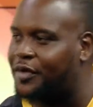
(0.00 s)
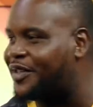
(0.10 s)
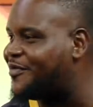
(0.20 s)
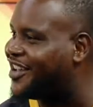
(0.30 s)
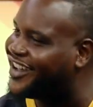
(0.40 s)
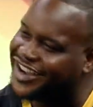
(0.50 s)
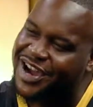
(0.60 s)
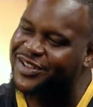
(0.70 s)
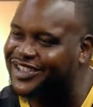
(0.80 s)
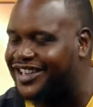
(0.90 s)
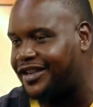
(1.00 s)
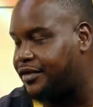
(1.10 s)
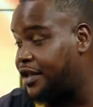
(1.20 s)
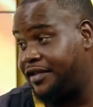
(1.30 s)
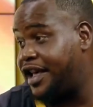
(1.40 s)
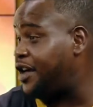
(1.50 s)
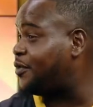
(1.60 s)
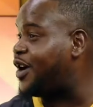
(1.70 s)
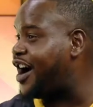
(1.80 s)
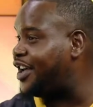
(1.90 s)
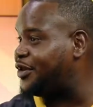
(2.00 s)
give me a hug. Coach, that's why